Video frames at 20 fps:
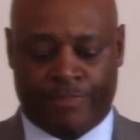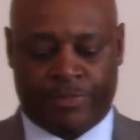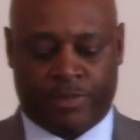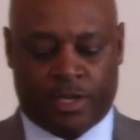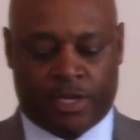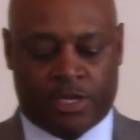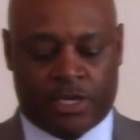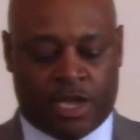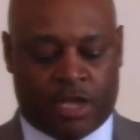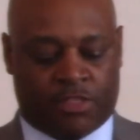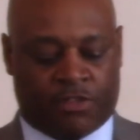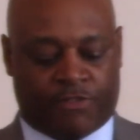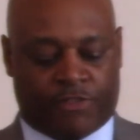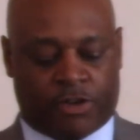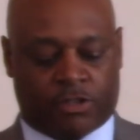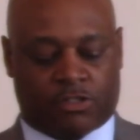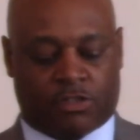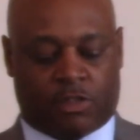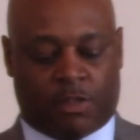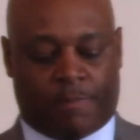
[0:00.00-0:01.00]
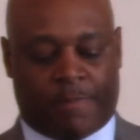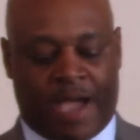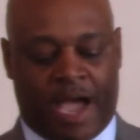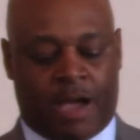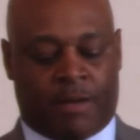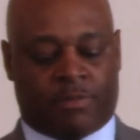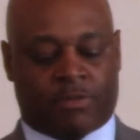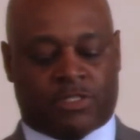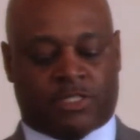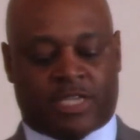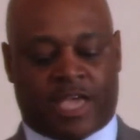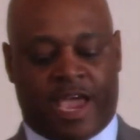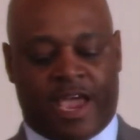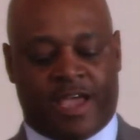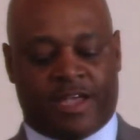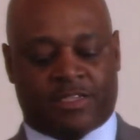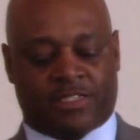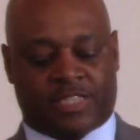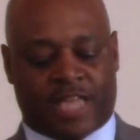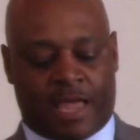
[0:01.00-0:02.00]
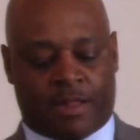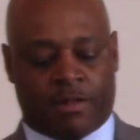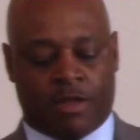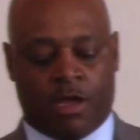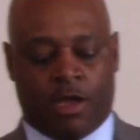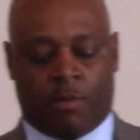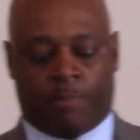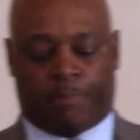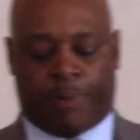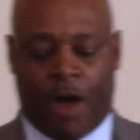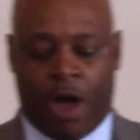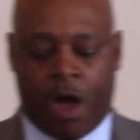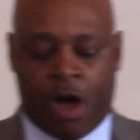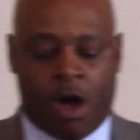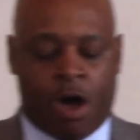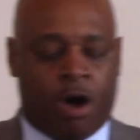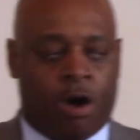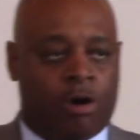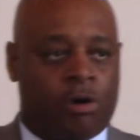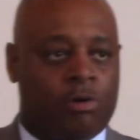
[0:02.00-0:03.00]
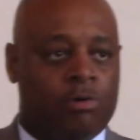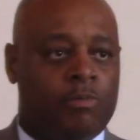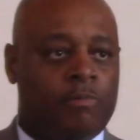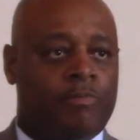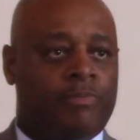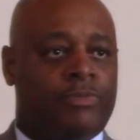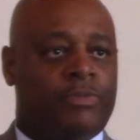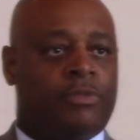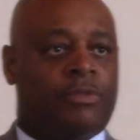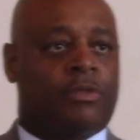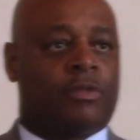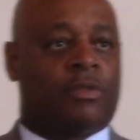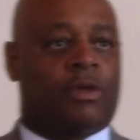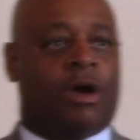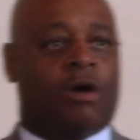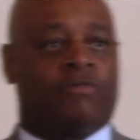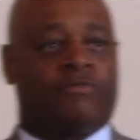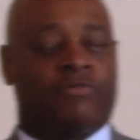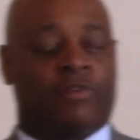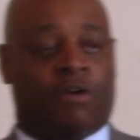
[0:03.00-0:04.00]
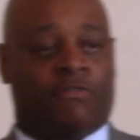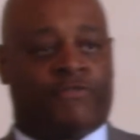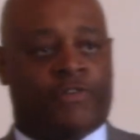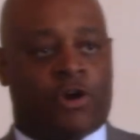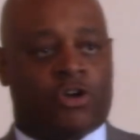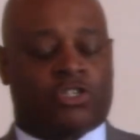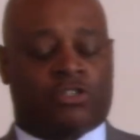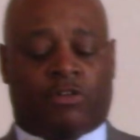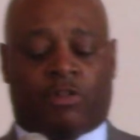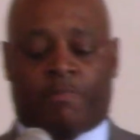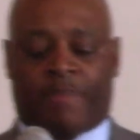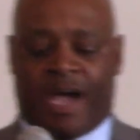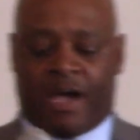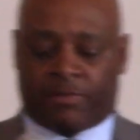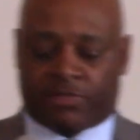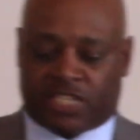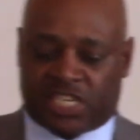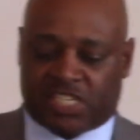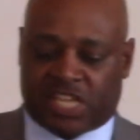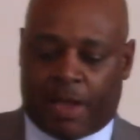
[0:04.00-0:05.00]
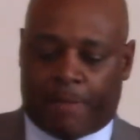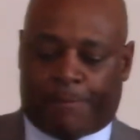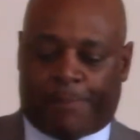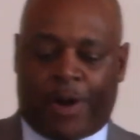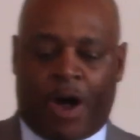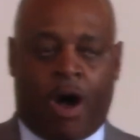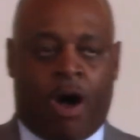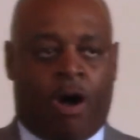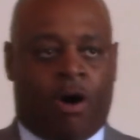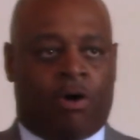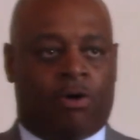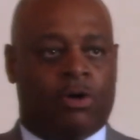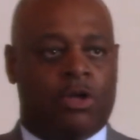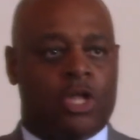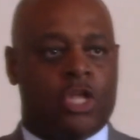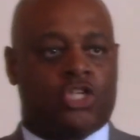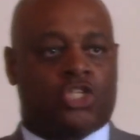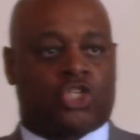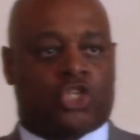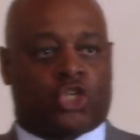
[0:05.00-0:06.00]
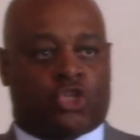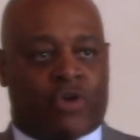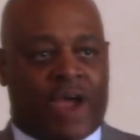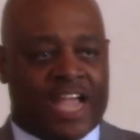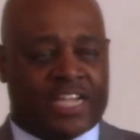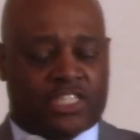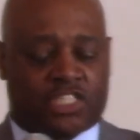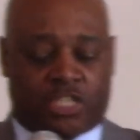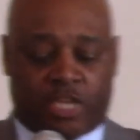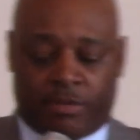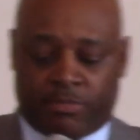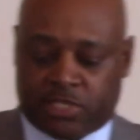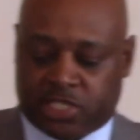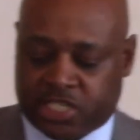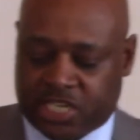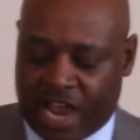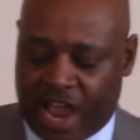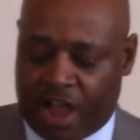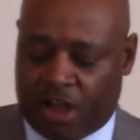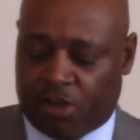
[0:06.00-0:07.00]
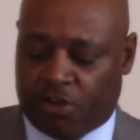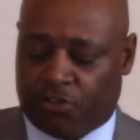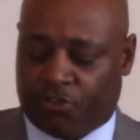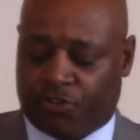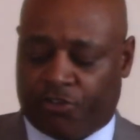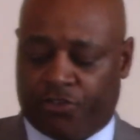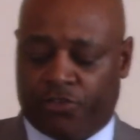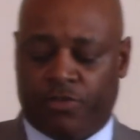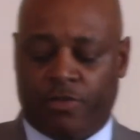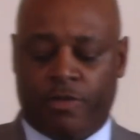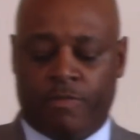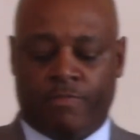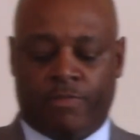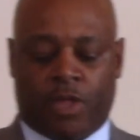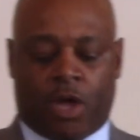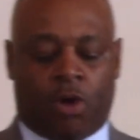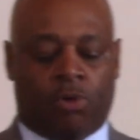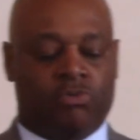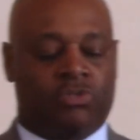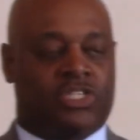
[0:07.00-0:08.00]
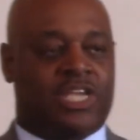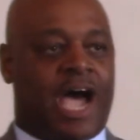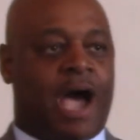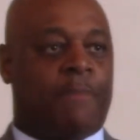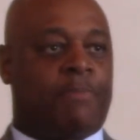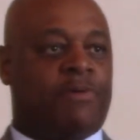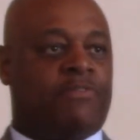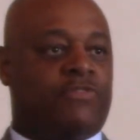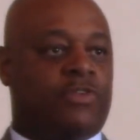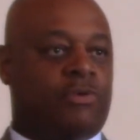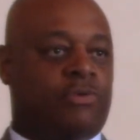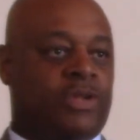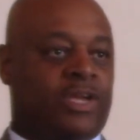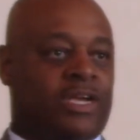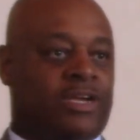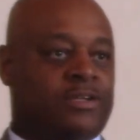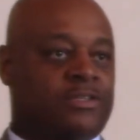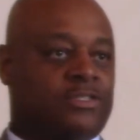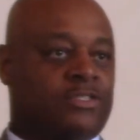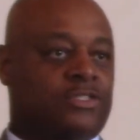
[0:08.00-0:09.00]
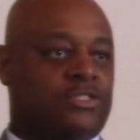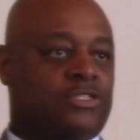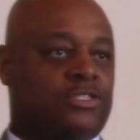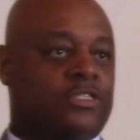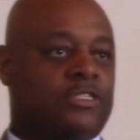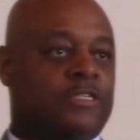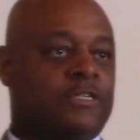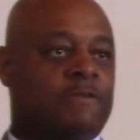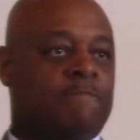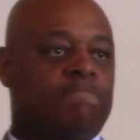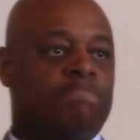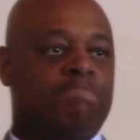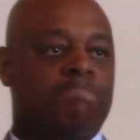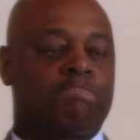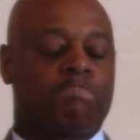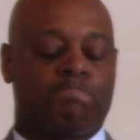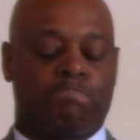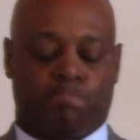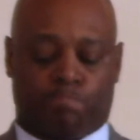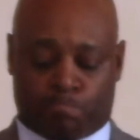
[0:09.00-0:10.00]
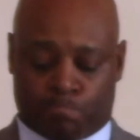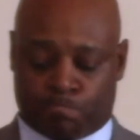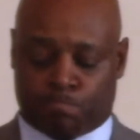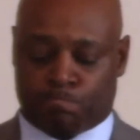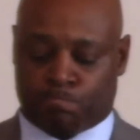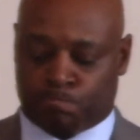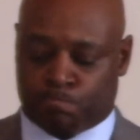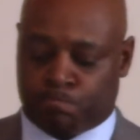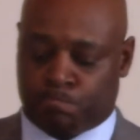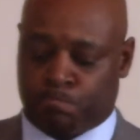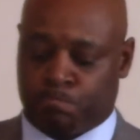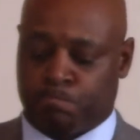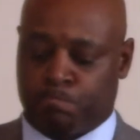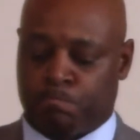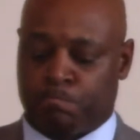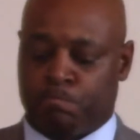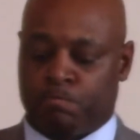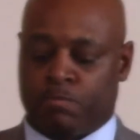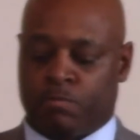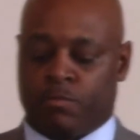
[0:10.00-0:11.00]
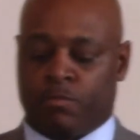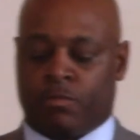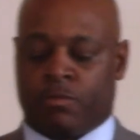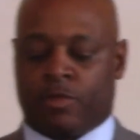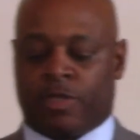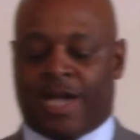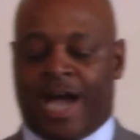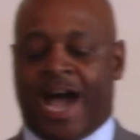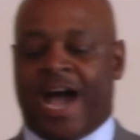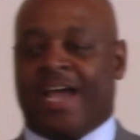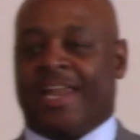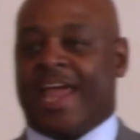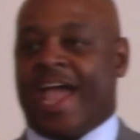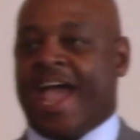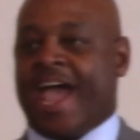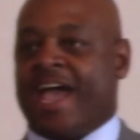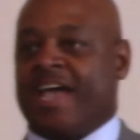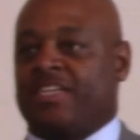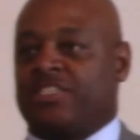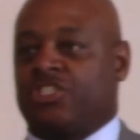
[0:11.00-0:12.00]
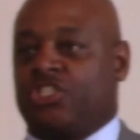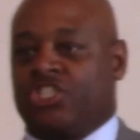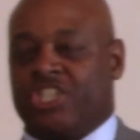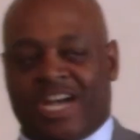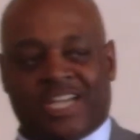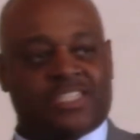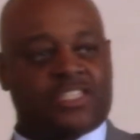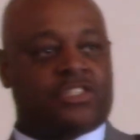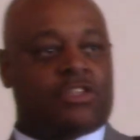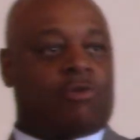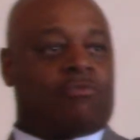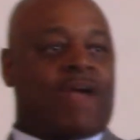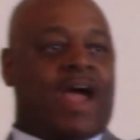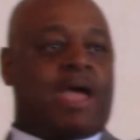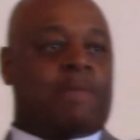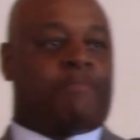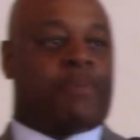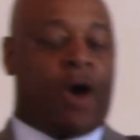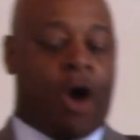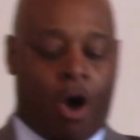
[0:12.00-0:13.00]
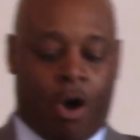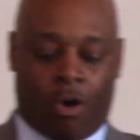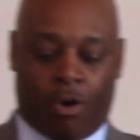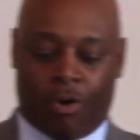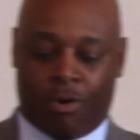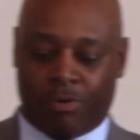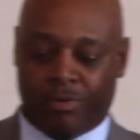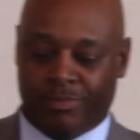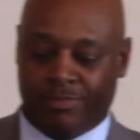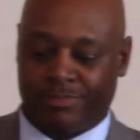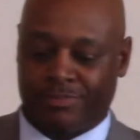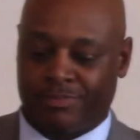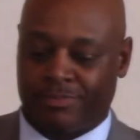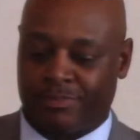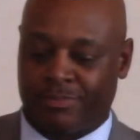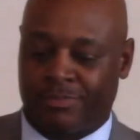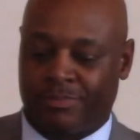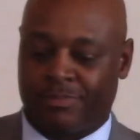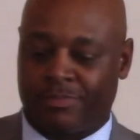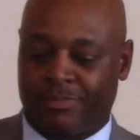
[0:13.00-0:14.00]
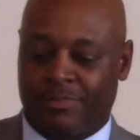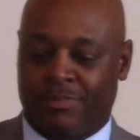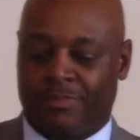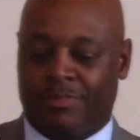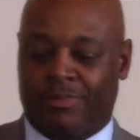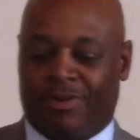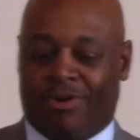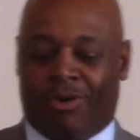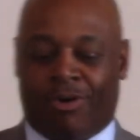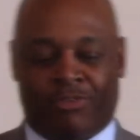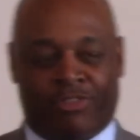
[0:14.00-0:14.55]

Another verse of the Bible says that Paul, a version of the Bible says that Paul stretched himself on top of Eutychus. God has just the right Paul, or